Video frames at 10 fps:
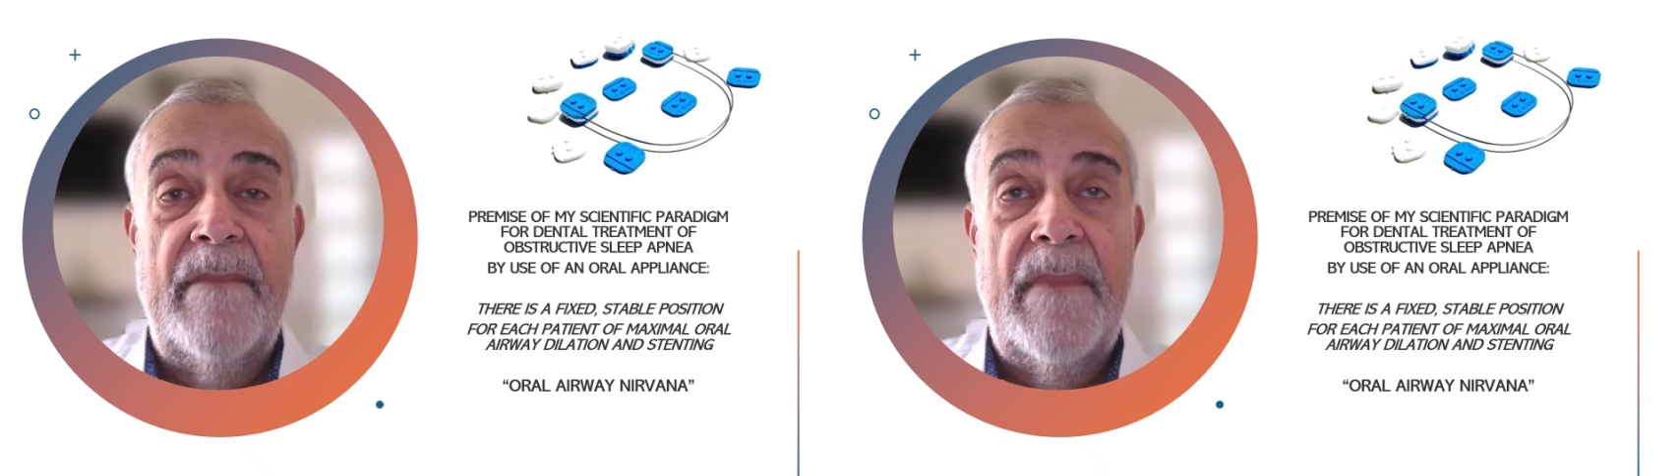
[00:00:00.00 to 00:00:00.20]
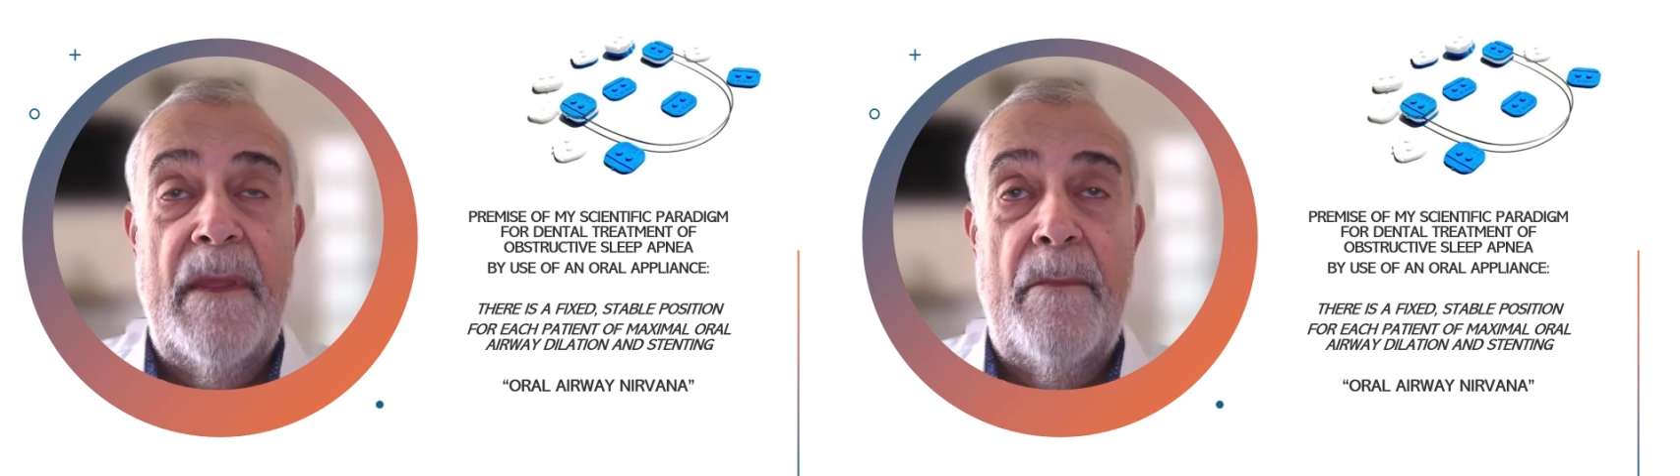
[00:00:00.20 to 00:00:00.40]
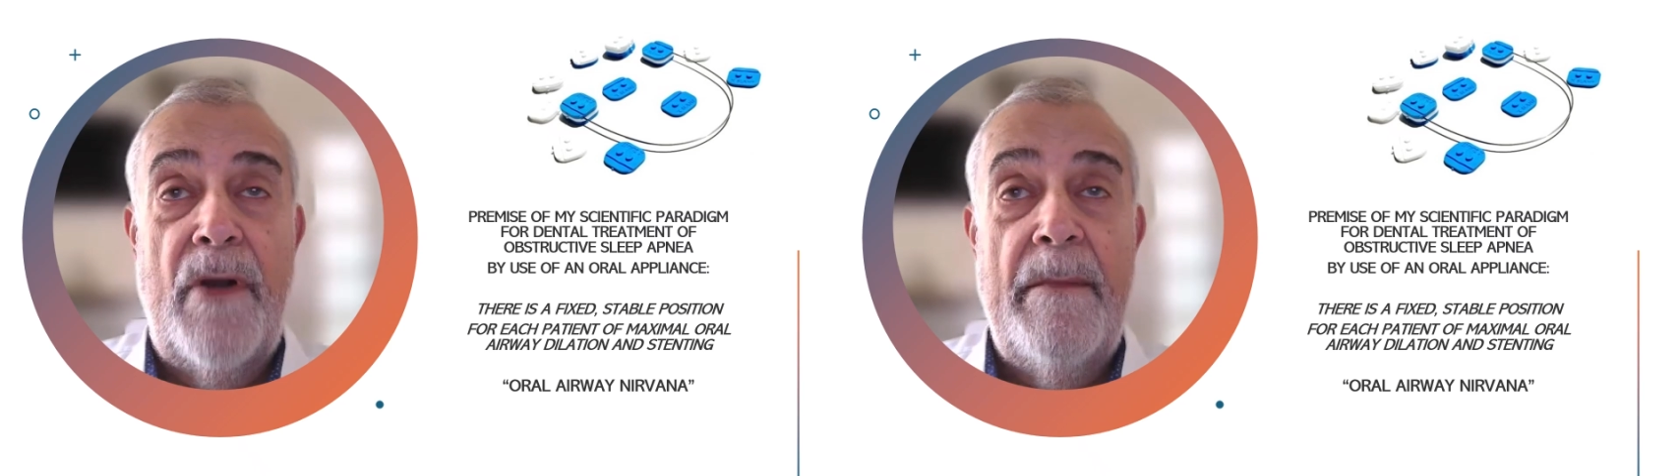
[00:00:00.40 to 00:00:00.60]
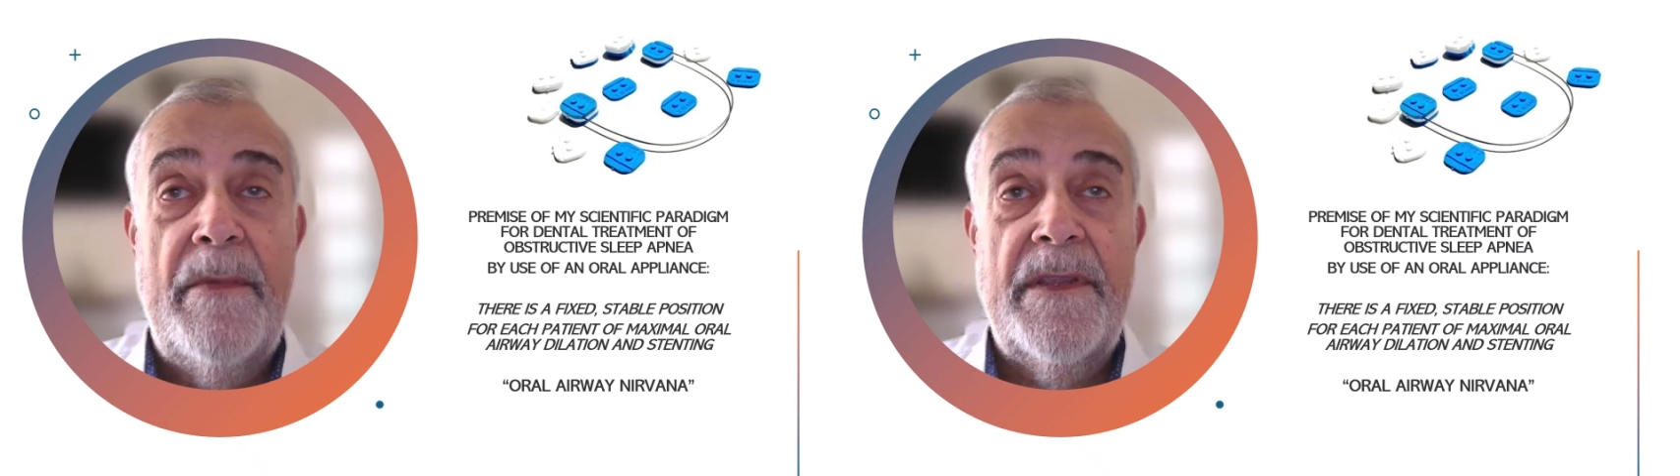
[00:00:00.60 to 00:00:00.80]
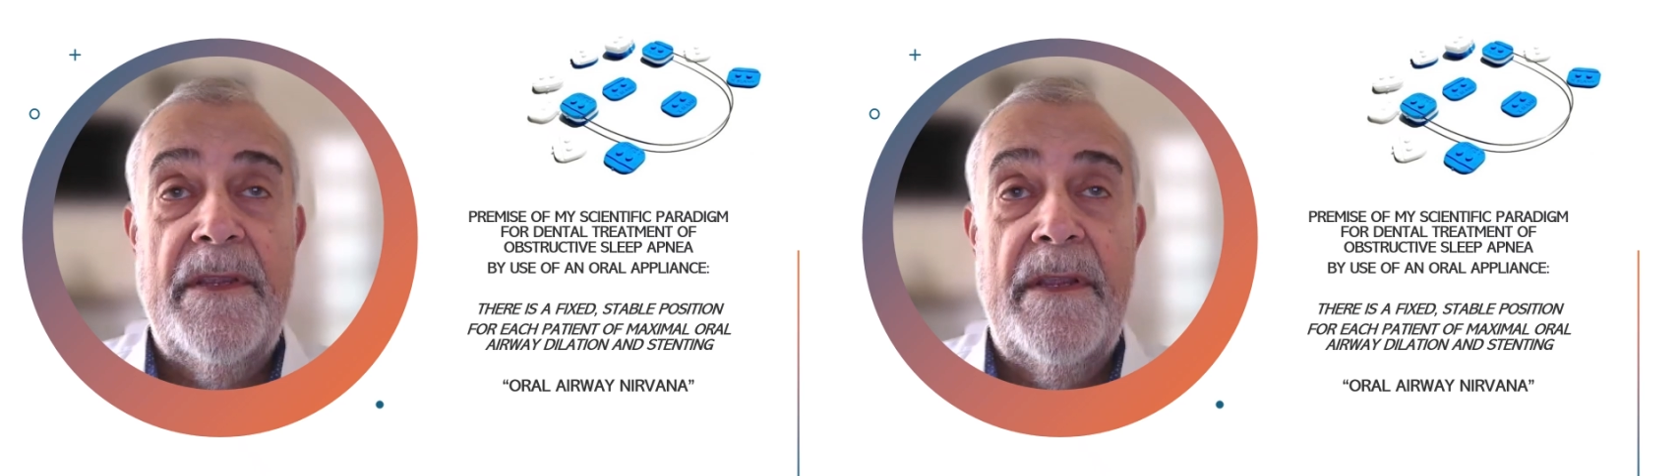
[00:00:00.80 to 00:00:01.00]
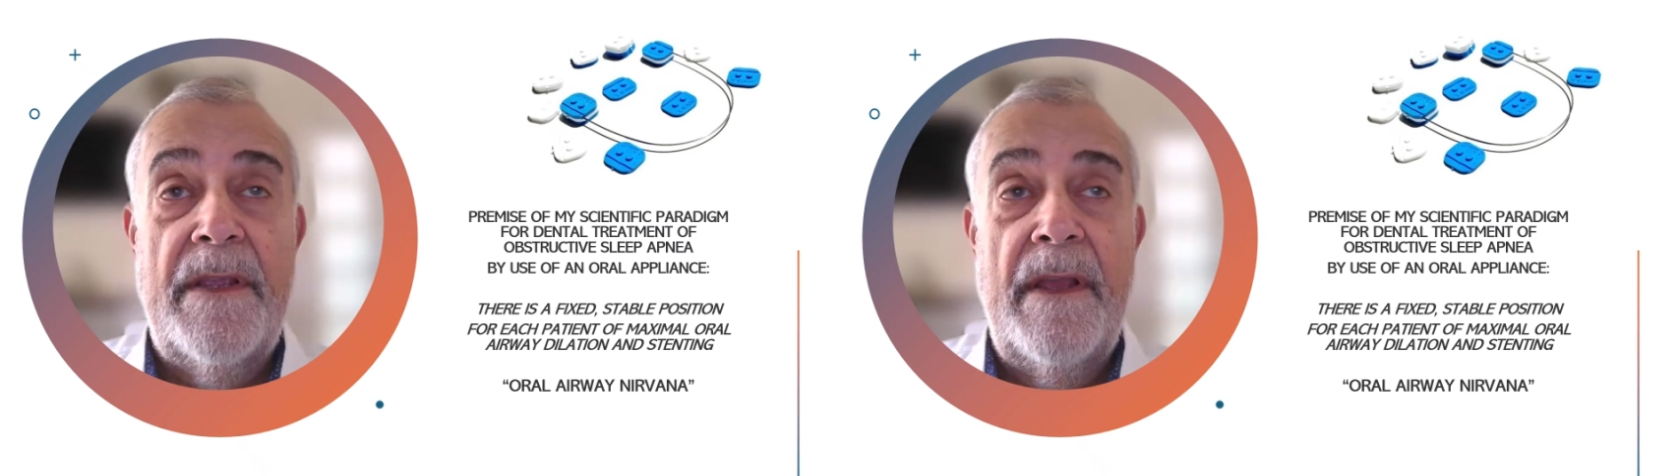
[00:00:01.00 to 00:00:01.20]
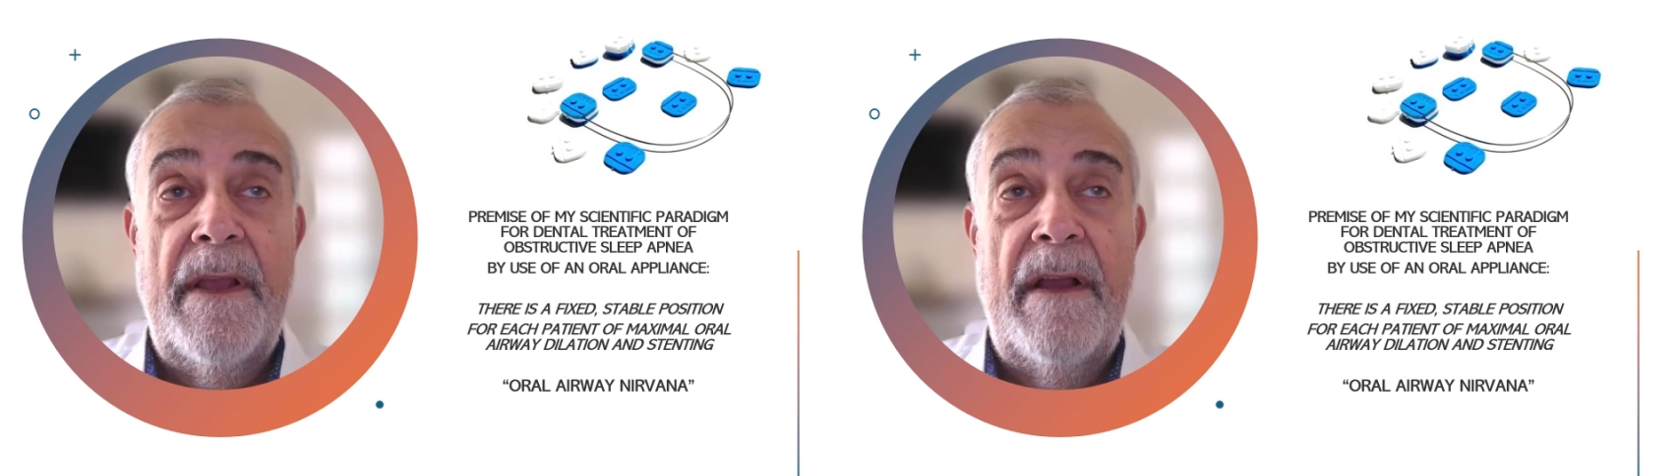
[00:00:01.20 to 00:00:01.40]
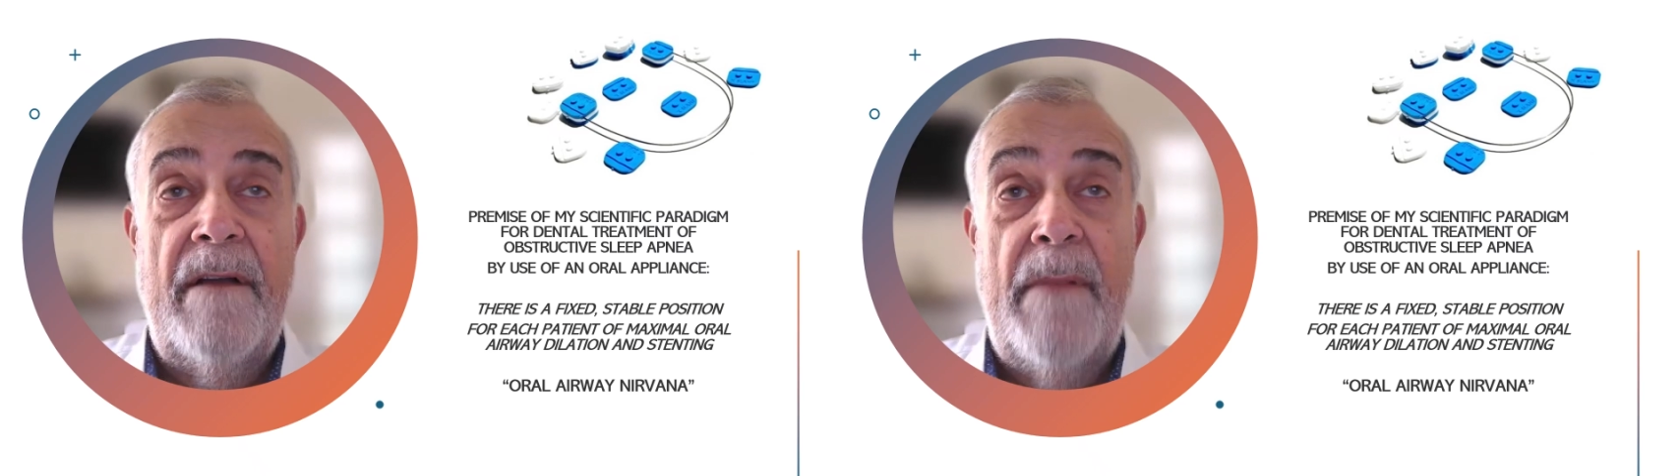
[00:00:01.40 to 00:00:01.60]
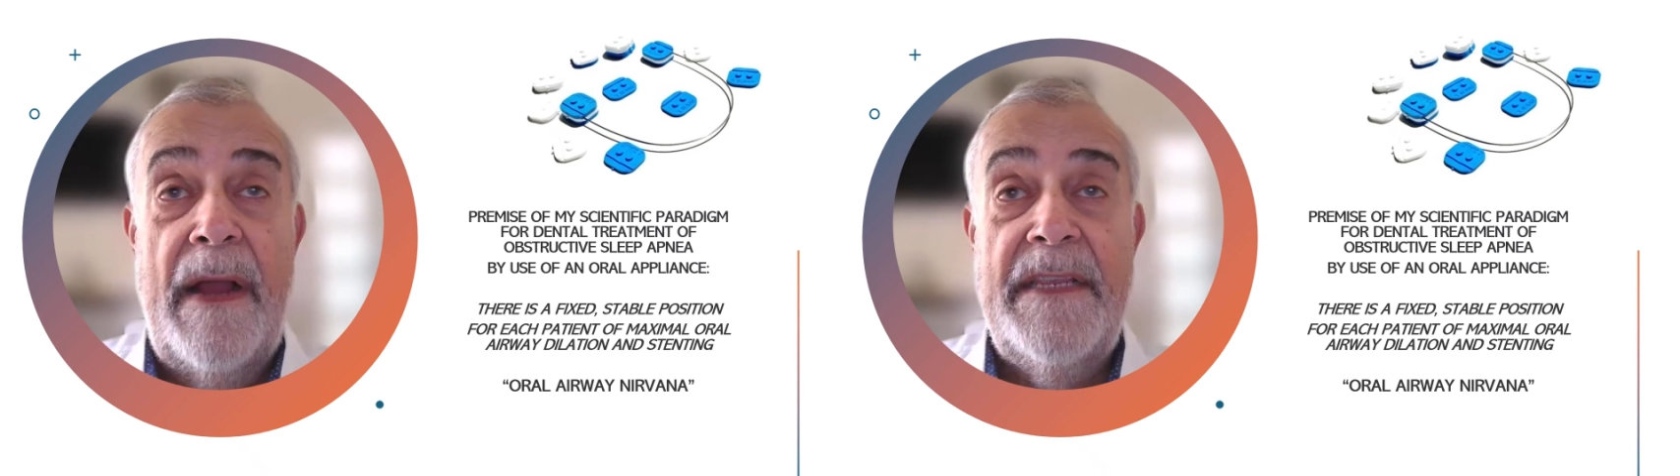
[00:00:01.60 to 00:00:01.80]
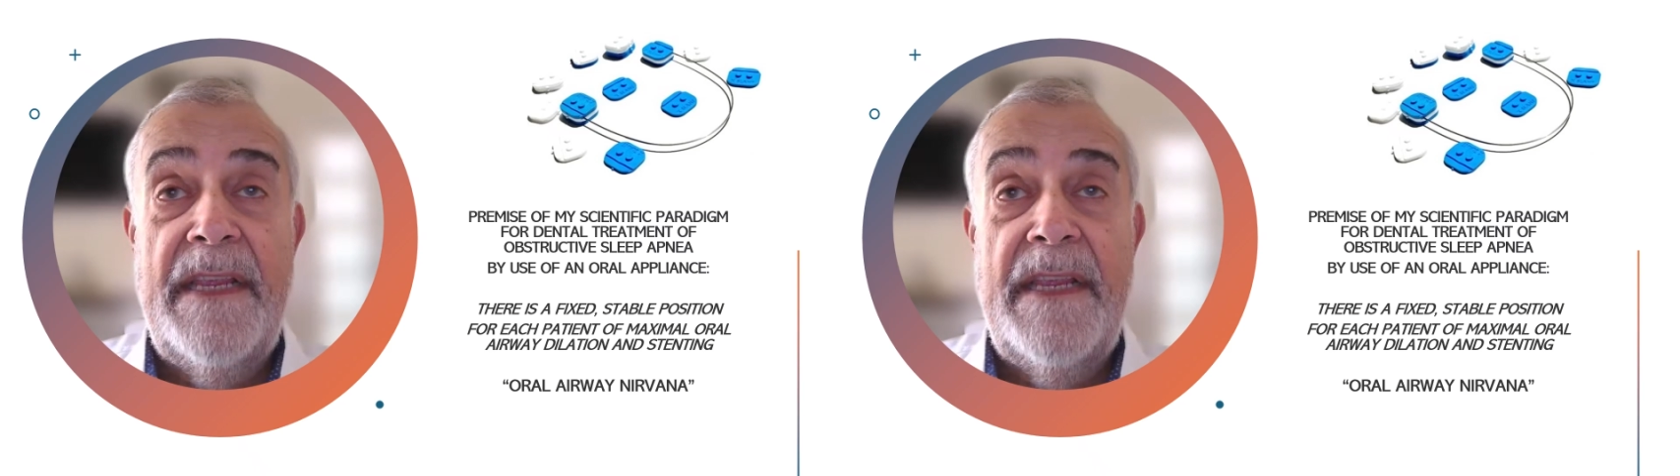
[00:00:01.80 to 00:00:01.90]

The premise of my